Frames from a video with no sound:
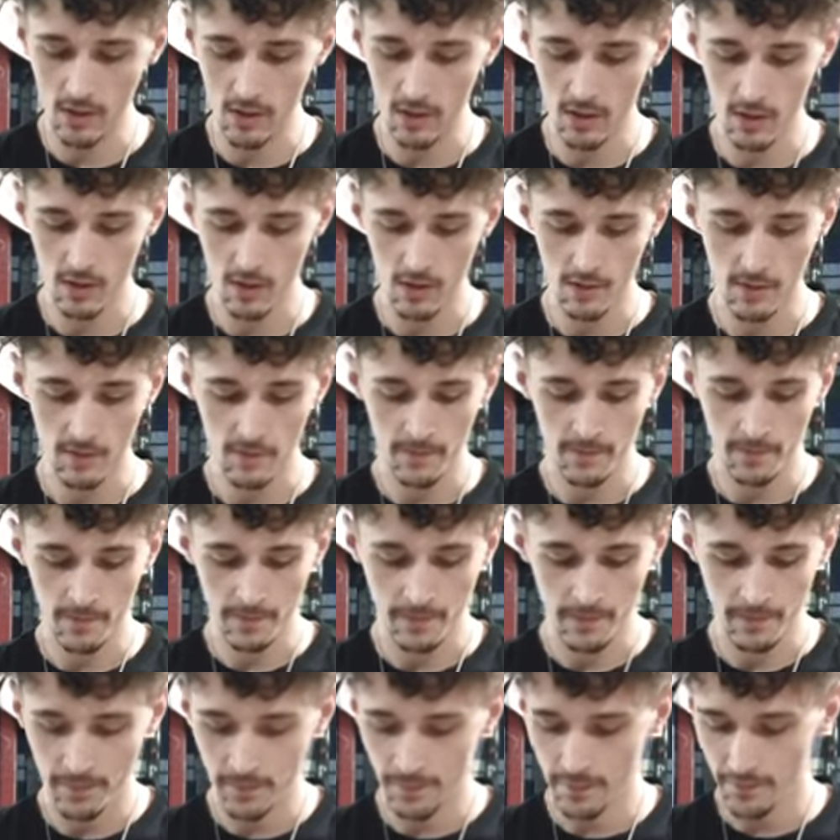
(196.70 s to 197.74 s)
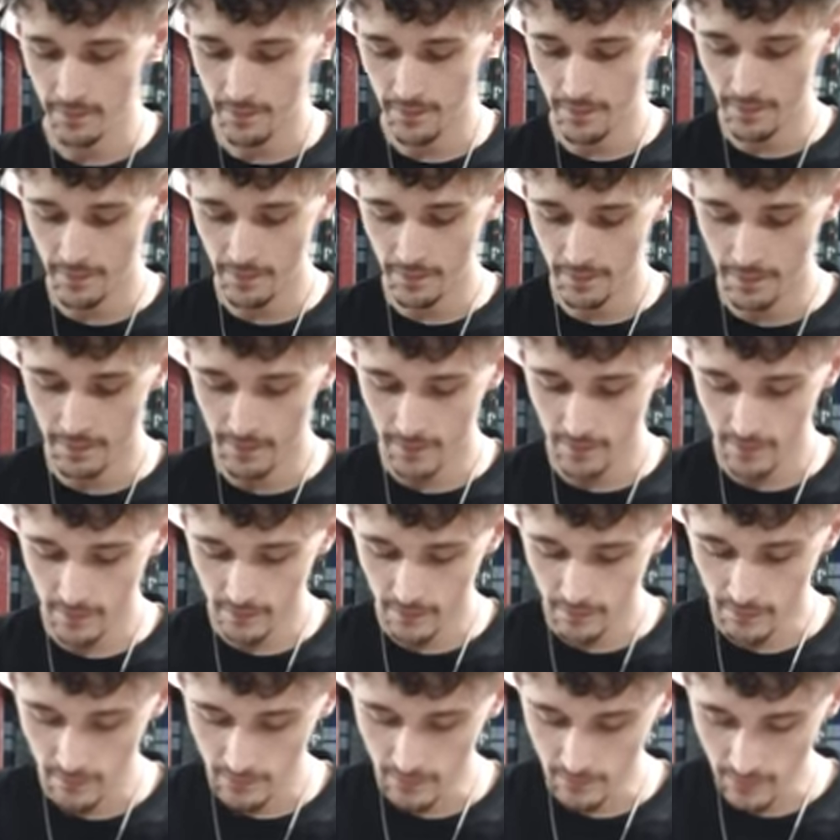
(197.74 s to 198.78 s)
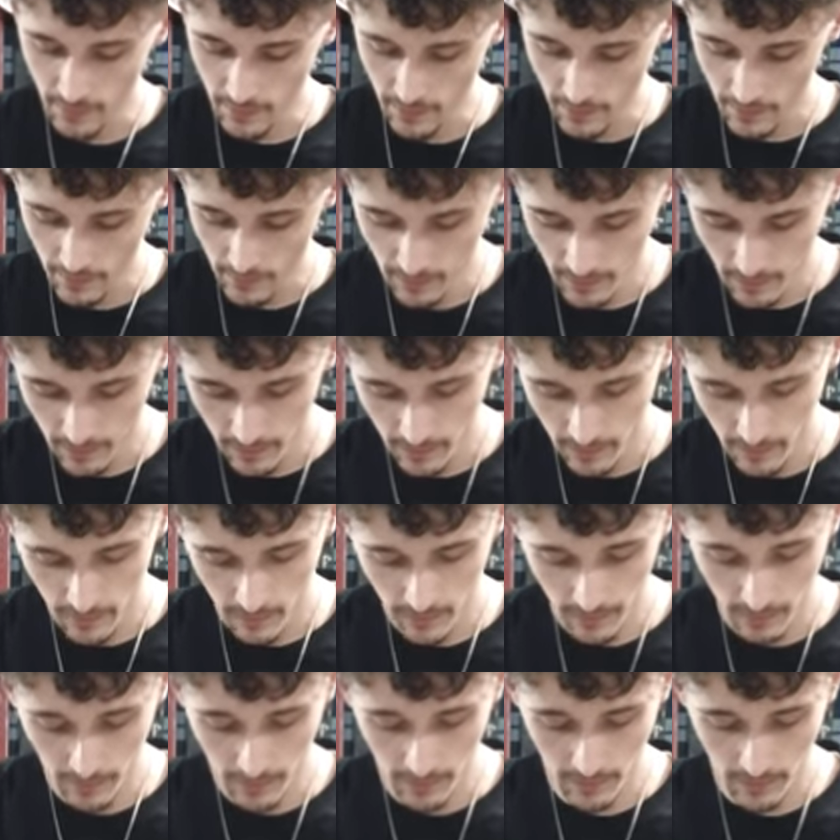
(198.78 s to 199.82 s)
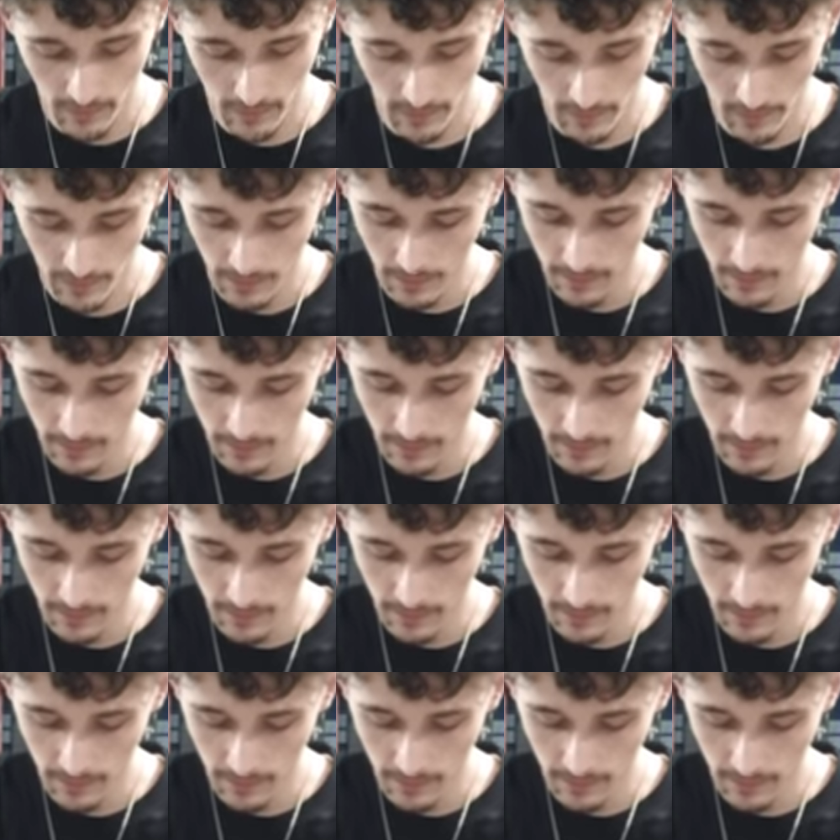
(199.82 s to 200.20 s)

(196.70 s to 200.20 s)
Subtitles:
No one is speaking in this clip.